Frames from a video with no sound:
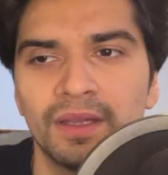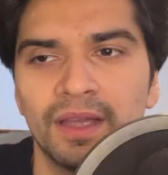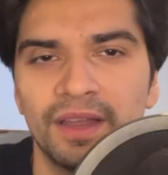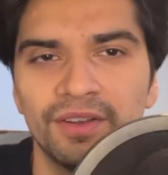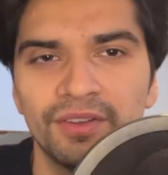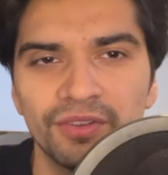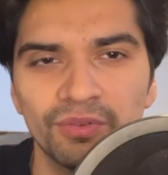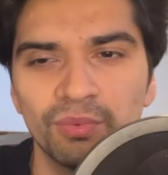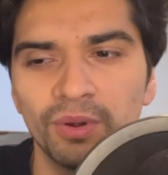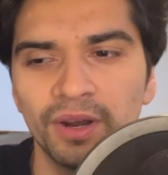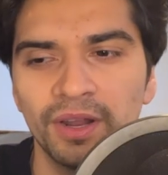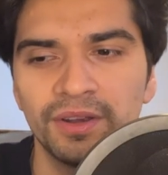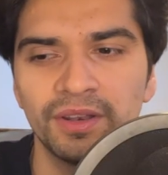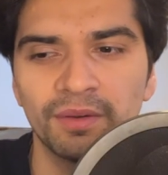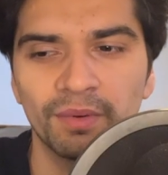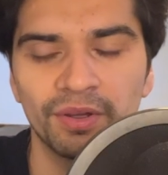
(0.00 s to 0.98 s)
And this is what I
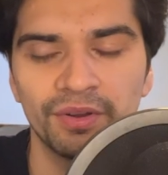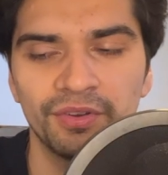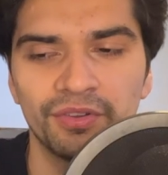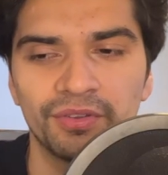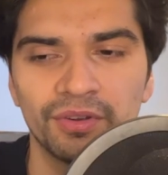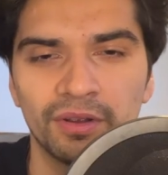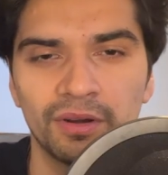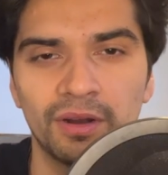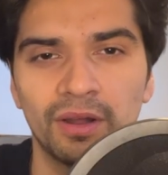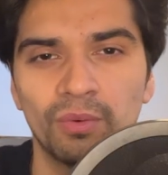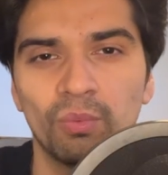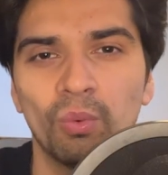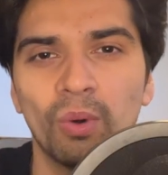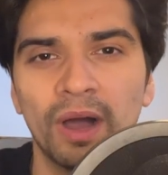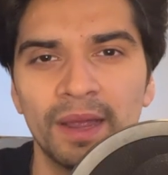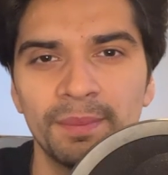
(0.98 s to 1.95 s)
never understood on
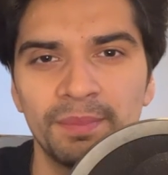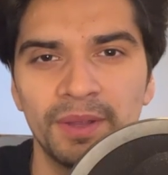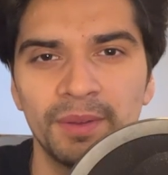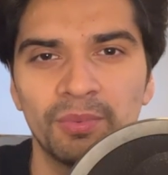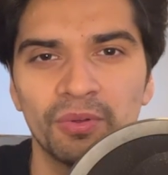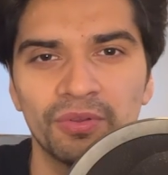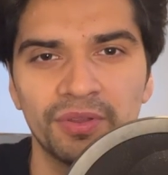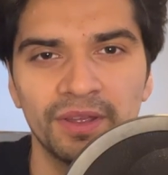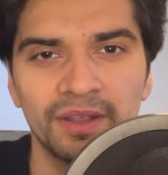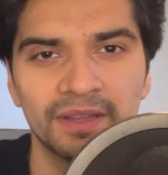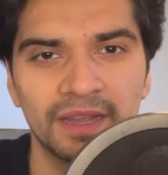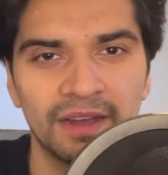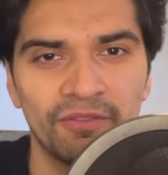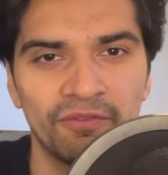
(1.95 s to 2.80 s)
why people think that